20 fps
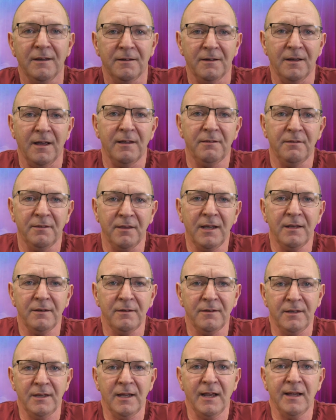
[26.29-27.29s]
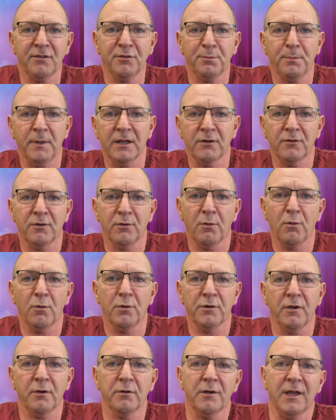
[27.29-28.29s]
and then the ASPEQT
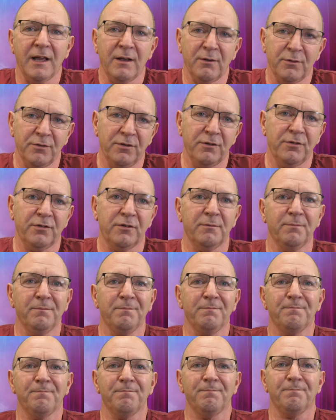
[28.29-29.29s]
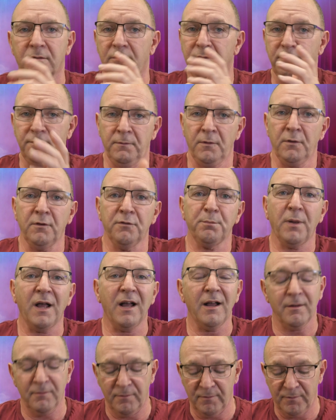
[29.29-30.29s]
AutoCal system. First
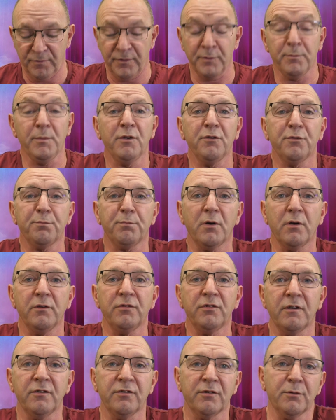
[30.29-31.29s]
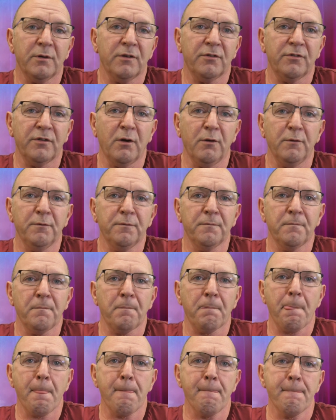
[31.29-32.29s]
part, the Muse processor itself.
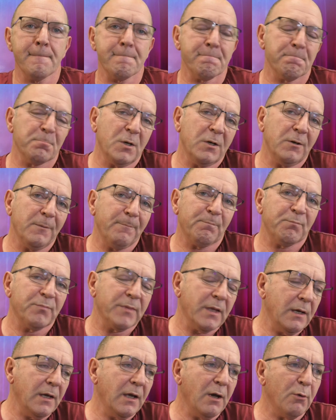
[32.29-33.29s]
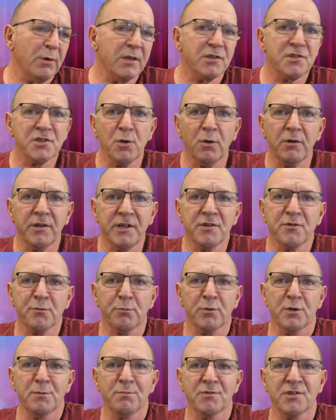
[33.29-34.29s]
Well, we installed it into
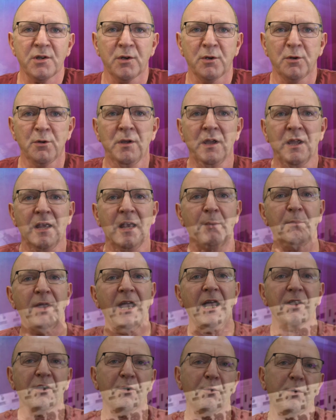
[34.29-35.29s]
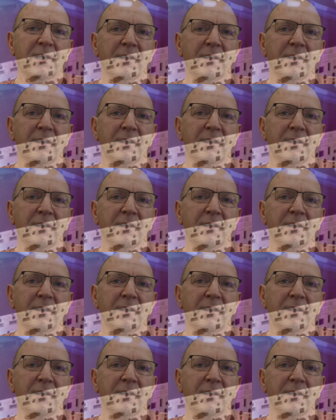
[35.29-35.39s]
room 2 and we had a quick